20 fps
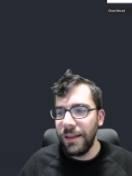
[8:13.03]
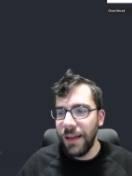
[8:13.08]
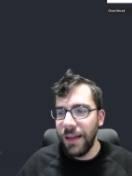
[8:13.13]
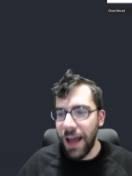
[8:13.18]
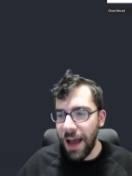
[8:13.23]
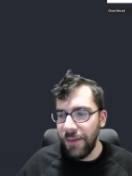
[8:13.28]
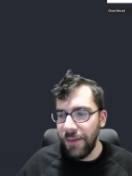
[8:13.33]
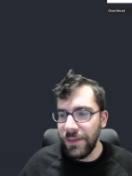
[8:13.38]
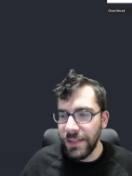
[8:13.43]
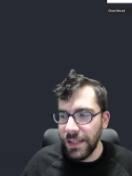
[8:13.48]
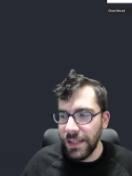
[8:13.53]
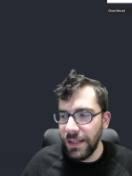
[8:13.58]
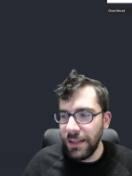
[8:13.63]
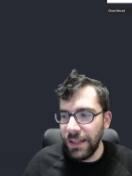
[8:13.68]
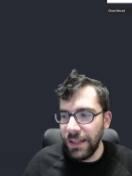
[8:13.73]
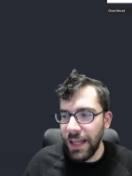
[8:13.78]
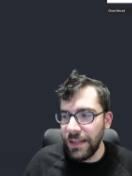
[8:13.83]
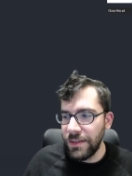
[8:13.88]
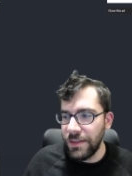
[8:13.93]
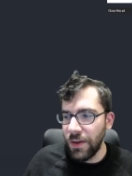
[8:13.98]
Obviously,
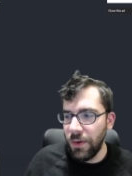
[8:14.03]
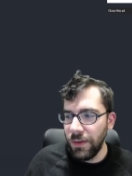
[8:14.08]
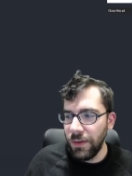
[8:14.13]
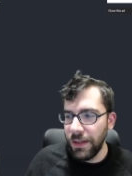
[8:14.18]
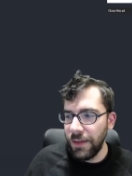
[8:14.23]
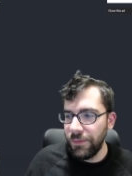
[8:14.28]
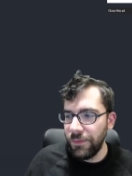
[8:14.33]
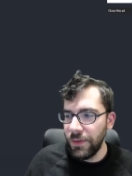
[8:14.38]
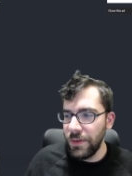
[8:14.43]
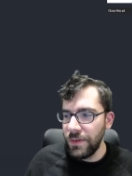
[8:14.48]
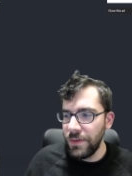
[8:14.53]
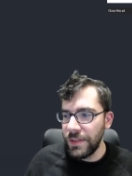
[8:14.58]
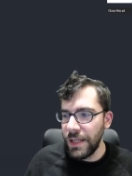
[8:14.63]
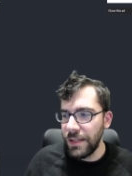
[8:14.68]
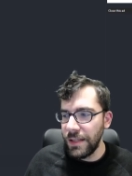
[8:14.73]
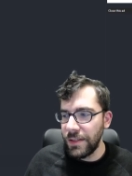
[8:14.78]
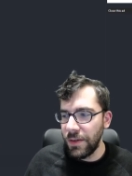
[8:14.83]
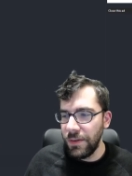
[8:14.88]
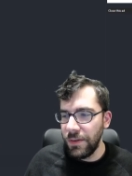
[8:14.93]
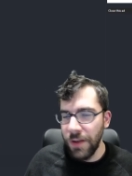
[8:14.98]
that's only if you use
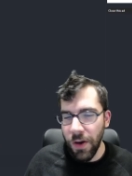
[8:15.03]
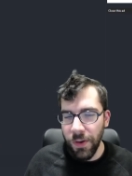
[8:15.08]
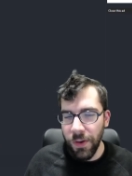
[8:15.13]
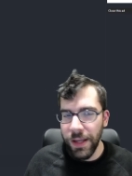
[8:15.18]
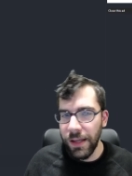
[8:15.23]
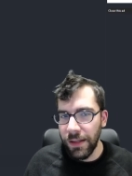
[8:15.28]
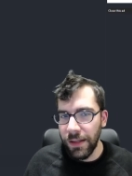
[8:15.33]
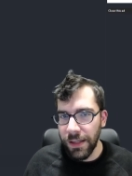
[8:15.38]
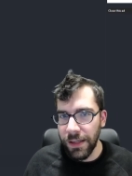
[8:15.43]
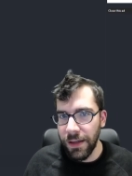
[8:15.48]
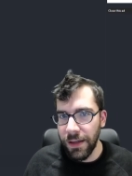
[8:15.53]
that. So no healing